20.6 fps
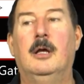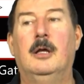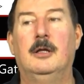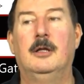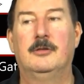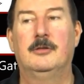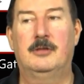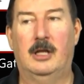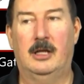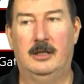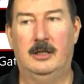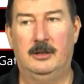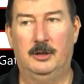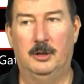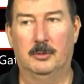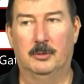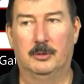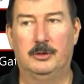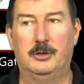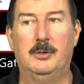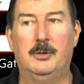So then you
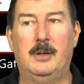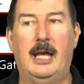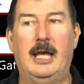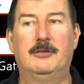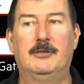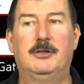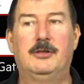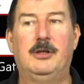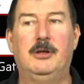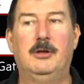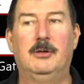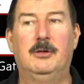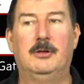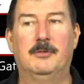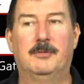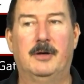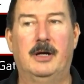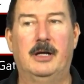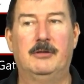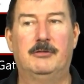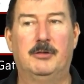will do execute
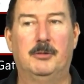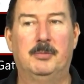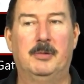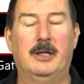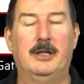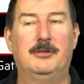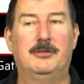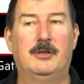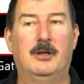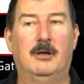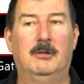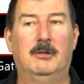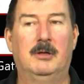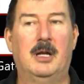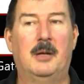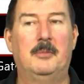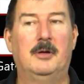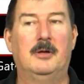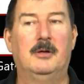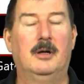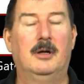device replace serial
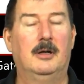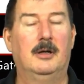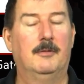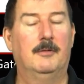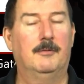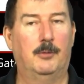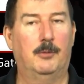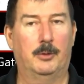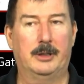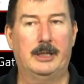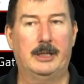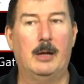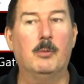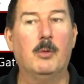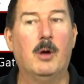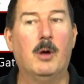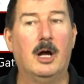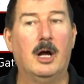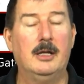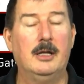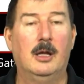number, FortiGate
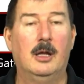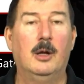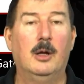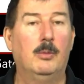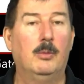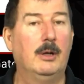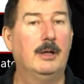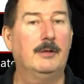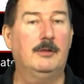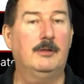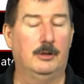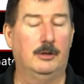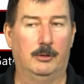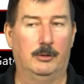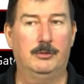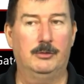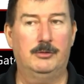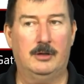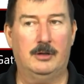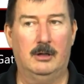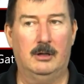1, with the
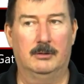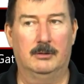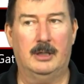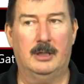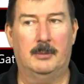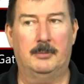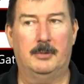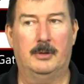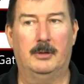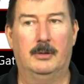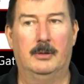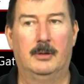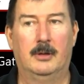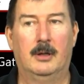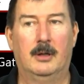new serial number.